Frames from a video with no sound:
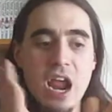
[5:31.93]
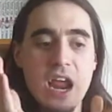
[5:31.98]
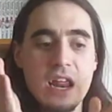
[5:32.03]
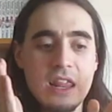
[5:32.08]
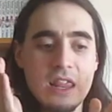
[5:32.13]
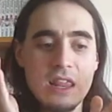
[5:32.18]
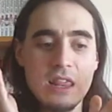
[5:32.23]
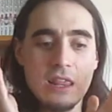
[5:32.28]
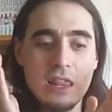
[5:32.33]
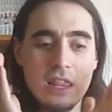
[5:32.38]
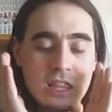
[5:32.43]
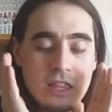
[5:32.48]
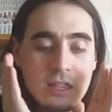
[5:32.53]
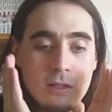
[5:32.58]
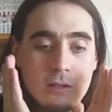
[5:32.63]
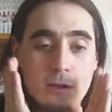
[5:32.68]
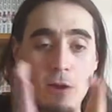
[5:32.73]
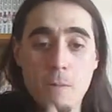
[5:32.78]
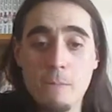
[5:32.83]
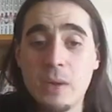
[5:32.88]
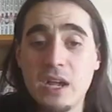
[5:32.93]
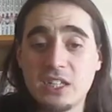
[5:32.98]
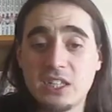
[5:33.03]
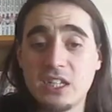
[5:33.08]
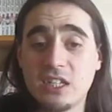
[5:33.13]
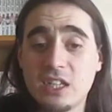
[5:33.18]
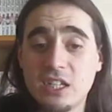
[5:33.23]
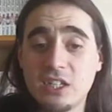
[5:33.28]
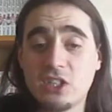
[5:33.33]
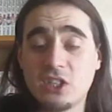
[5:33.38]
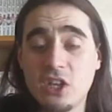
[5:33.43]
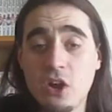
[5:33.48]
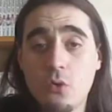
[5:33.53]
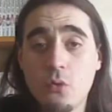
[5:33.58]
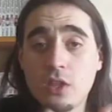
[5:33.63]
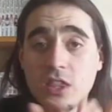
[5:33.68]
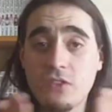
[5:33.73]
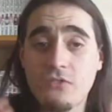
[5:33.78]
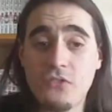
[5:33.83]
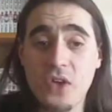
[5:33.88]
And you're basically stuck
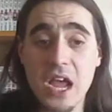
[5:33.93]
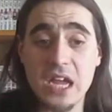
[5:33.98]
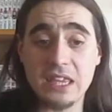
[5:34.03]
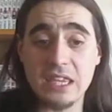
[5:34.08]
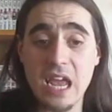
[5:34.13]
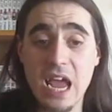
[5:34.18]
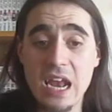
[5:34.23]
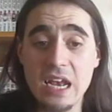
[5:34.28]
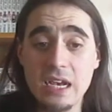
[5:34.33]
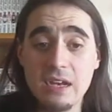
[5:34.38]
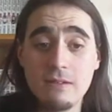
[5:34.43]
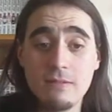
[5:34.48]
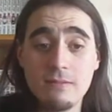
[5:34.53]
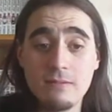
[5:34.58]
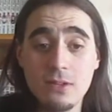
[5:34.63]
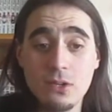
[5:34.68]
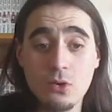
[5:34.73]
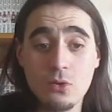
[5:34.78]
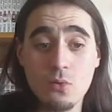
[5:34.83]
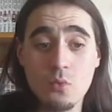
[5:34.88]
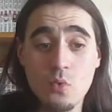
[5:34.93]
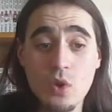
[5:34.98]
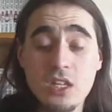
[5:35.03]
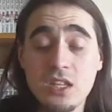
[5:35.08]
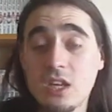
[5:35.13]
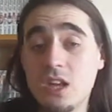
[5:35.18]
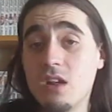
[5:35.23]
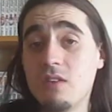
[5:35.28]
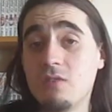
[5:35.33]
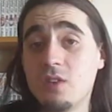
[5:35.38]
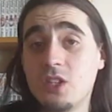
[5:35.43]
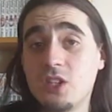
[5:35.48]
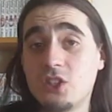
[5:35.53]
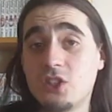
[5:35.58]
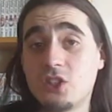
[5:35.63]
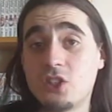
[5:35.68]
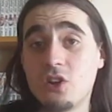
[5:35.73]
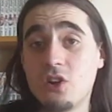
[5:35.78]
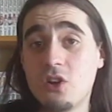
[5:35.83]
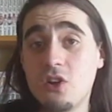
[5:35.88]
with the fact that we delivered
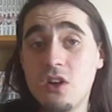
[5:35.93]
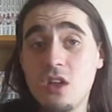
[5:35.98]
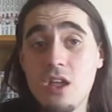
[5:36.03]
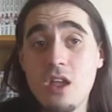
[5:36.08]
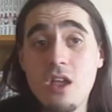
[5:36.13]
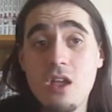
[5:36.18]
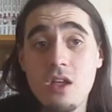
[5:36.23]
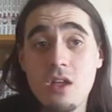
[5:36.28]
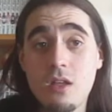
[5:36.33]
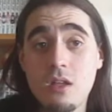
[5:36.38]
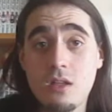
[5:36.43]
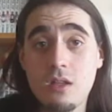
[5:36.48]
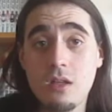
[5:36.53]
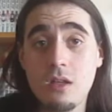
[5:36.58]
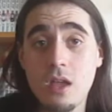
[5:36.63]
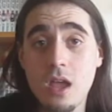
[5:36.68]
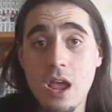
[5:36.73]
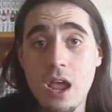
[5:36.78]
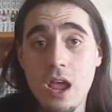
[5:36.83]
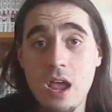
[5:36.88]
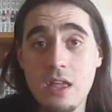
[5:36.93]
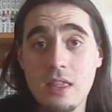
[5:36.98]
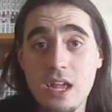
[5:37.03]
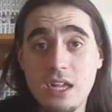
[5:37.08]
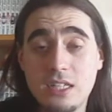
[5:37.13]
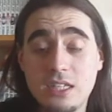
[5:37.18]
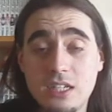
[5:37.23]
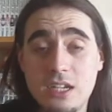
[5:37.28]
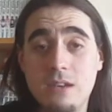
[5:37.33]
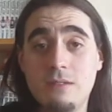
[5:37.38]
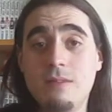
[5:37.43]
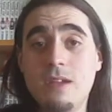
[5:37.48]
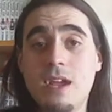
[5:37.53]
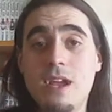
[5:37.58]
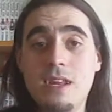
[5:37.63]
it, sir, and that's it.